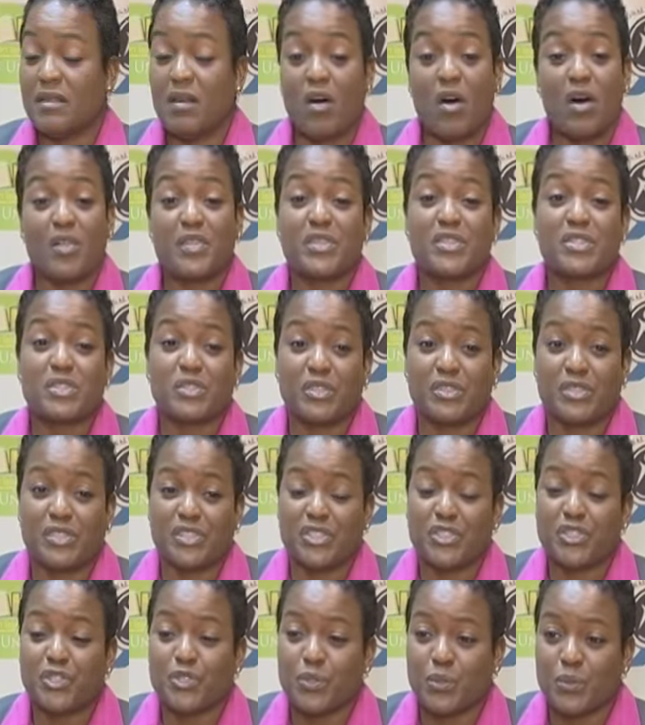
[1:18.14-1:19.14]
All the
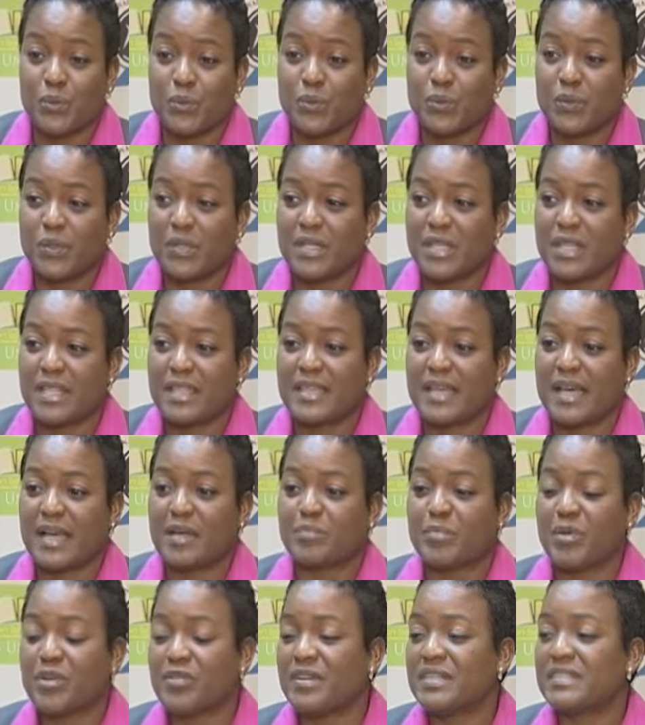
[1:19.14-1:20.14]
studies show
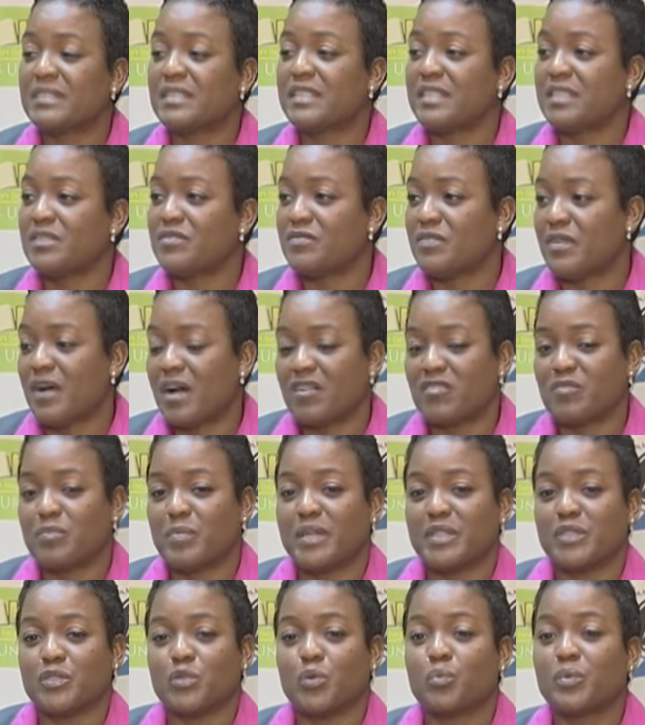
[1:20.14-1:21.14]
that parental
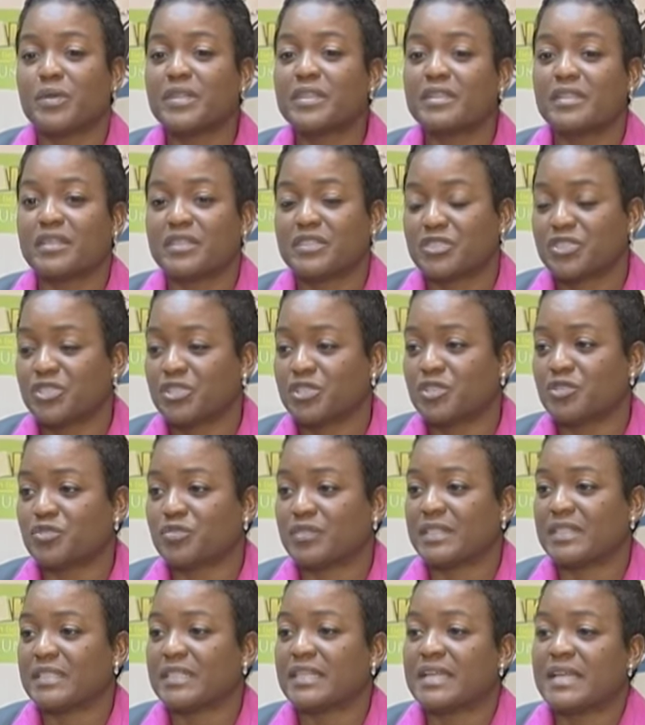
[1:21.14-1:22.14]
involvement with their
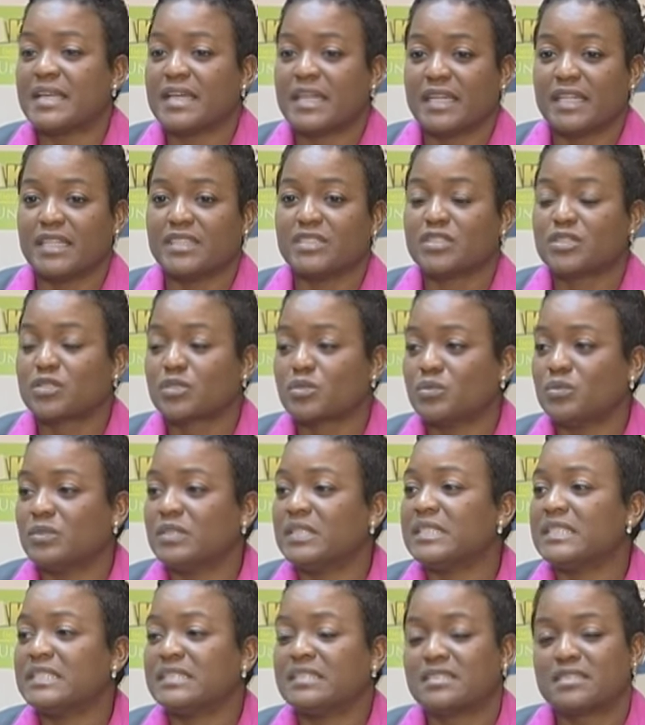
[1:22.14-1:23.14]
children in school
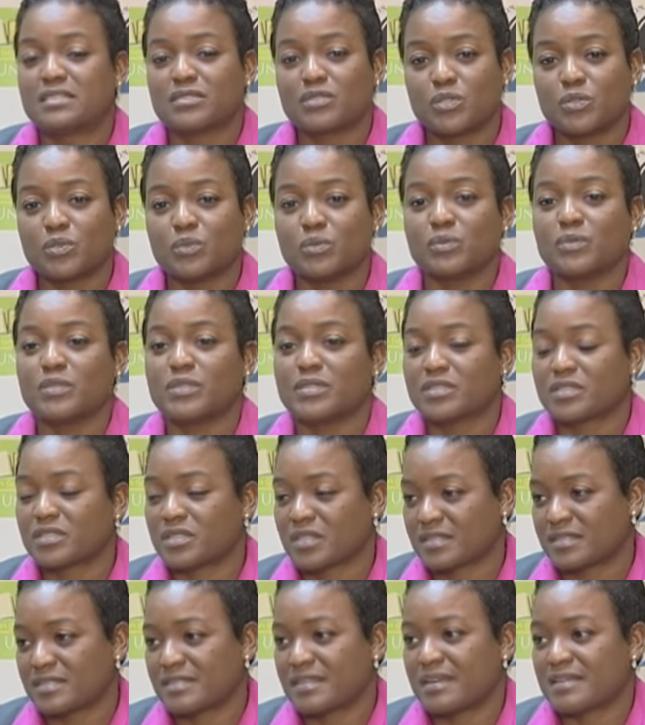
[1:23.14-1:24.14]
leads to
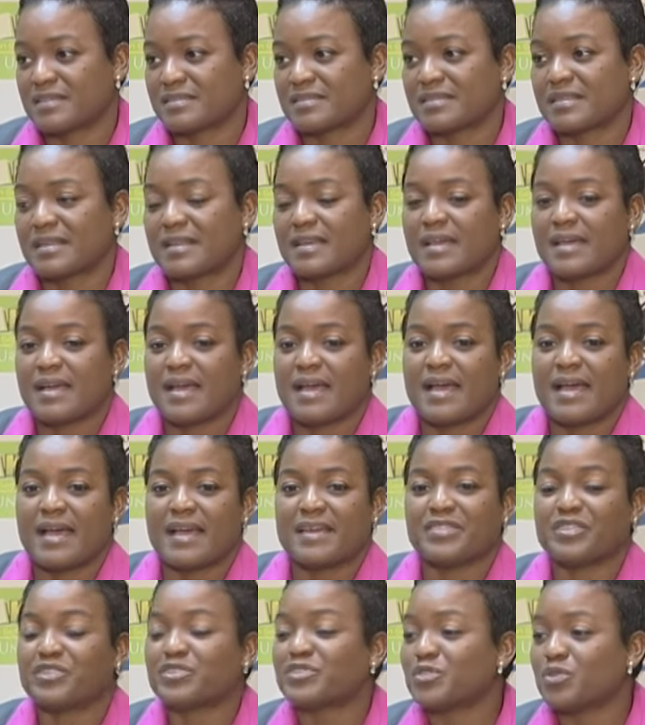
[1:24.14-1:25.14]
success,
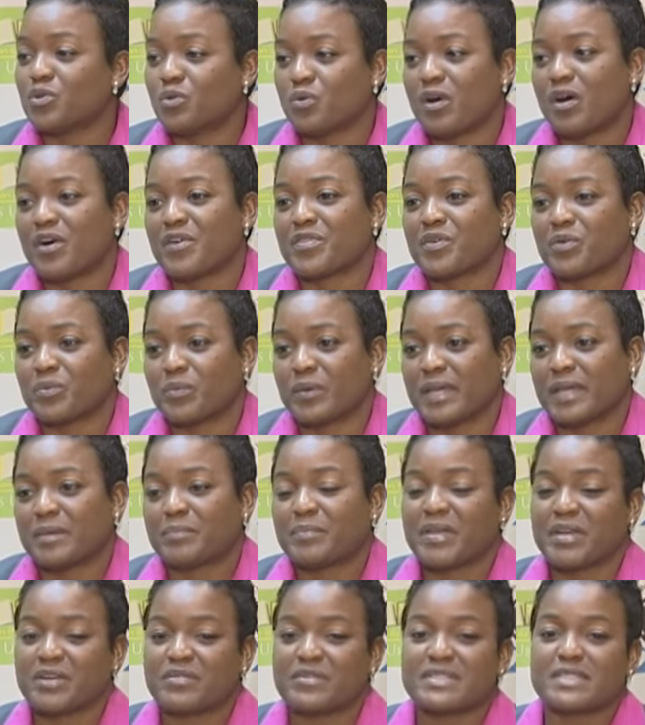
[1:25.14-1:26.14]
and there's no other way.
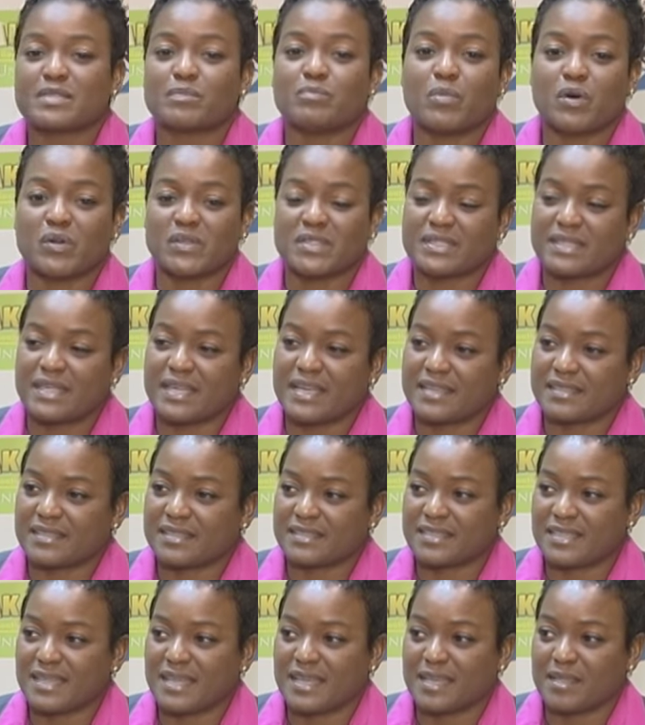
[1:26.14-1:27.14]
Parents must take the
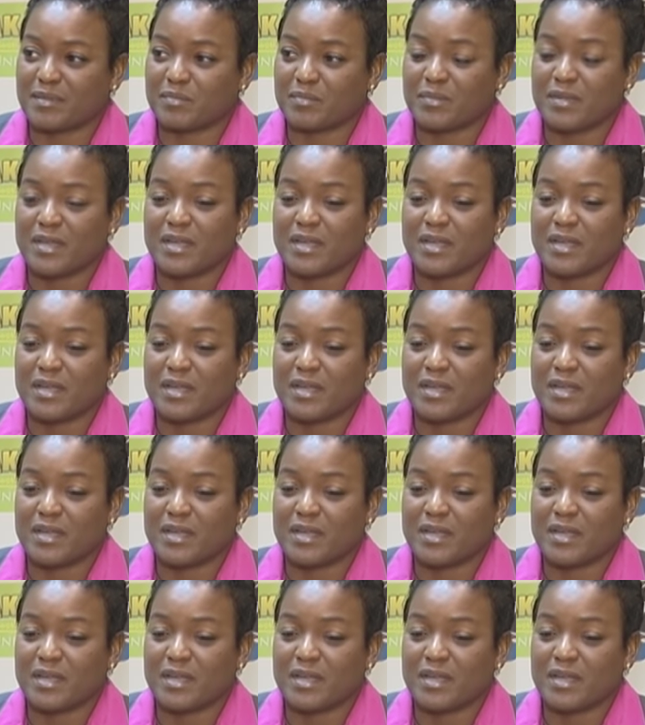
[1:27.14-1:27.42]
time.